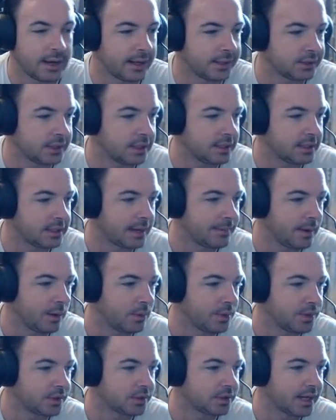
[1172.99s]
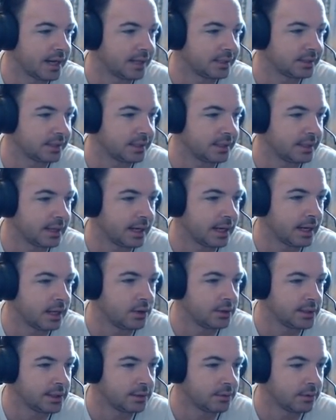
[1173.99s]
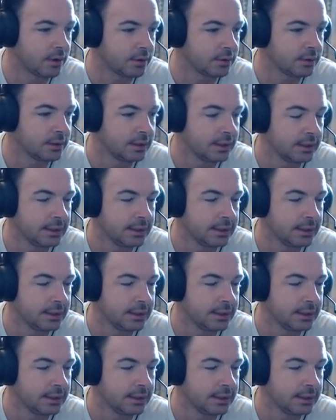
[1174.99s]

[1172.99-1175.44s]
as he came out with his Ghazi earlier on.